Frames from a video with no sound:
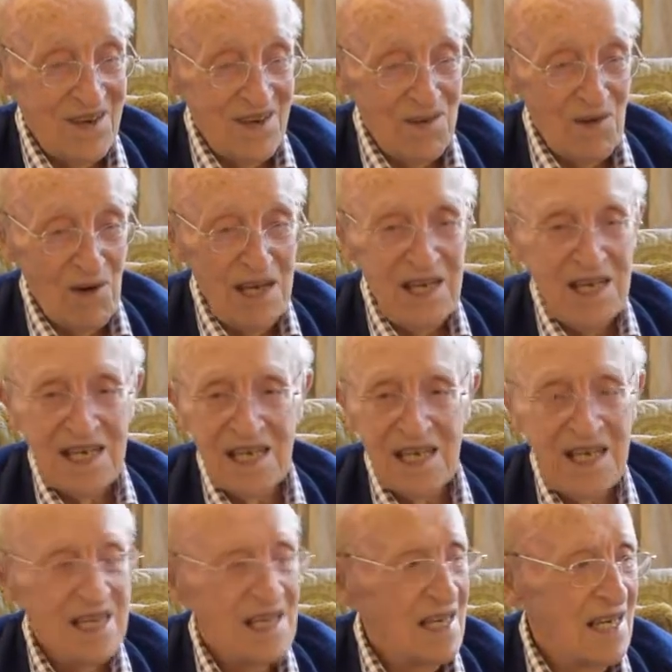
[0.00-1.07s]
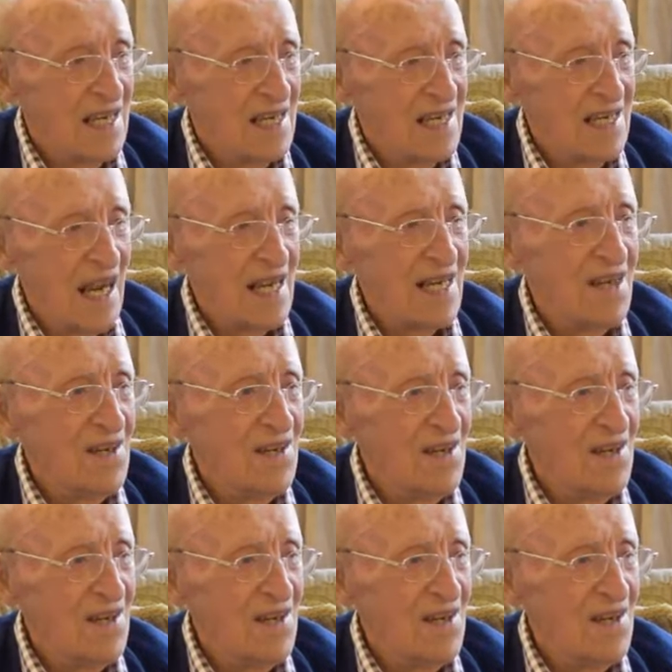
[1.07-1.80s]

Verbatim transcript: Yeah. When is it? Second.